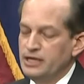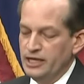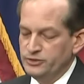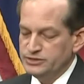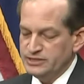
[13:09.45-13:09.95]

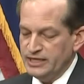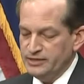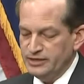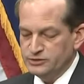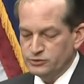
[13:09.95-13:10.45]
understanding
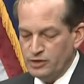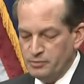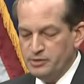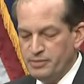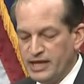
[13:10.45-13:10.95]
that
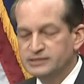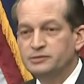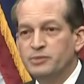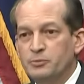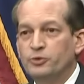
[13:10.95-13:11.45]
trauma-impacted
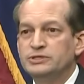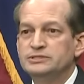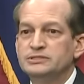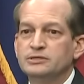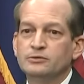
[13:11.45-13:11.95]

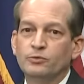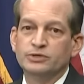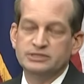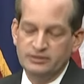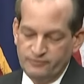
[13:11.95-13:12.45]
memories
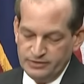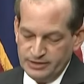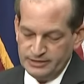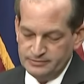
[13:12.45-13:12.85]
work differently.